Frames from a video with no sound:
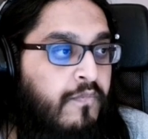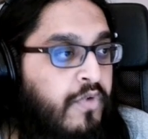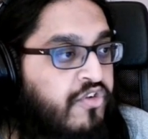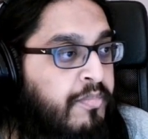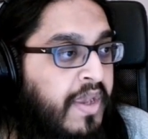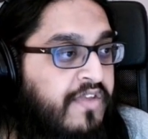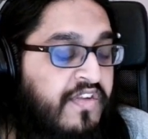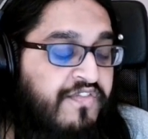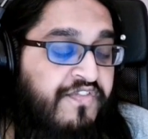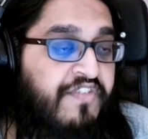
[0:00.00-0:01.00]
which
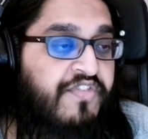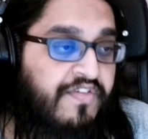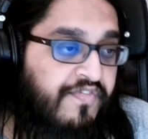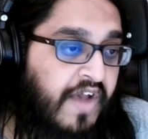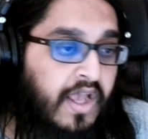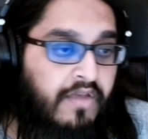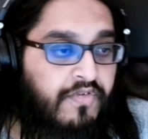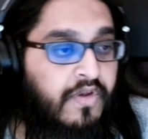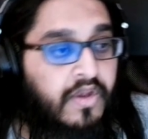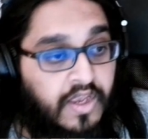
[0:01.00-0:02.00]
makes it 55.
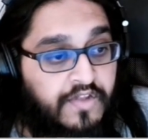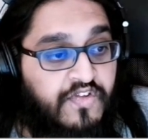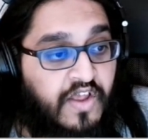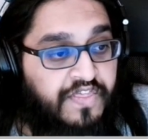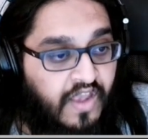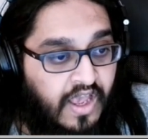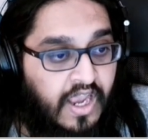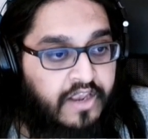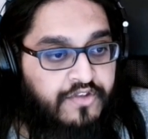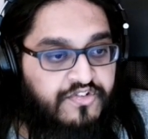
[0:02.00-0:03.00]
Mm-hmm. It's not the
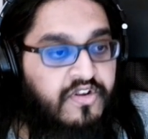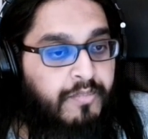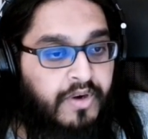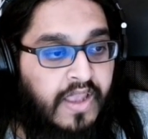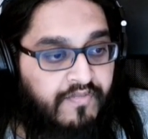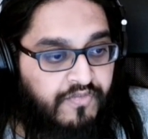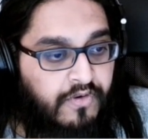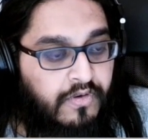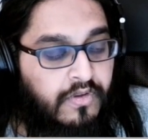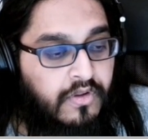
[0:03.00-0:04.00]
highest number
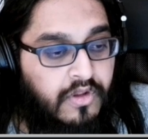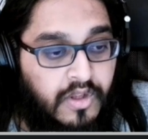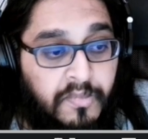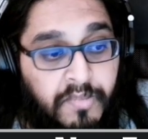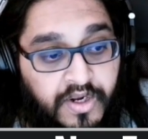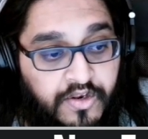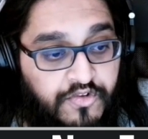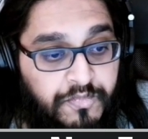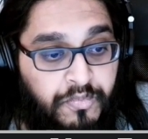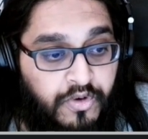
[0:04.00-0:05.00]
ever, but it
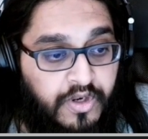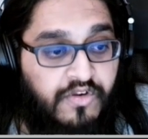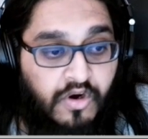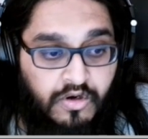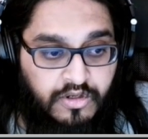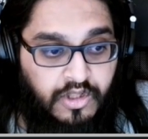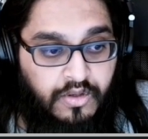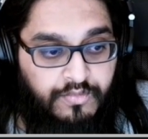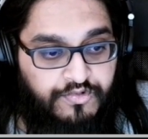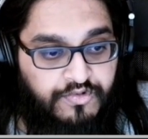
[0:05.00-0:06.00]
is pretty darn
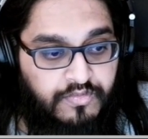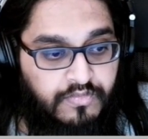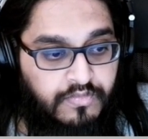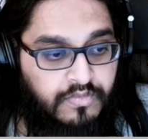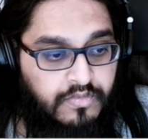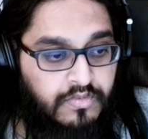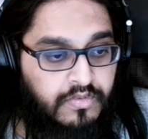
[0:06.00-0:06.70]
close. Mm-hmm.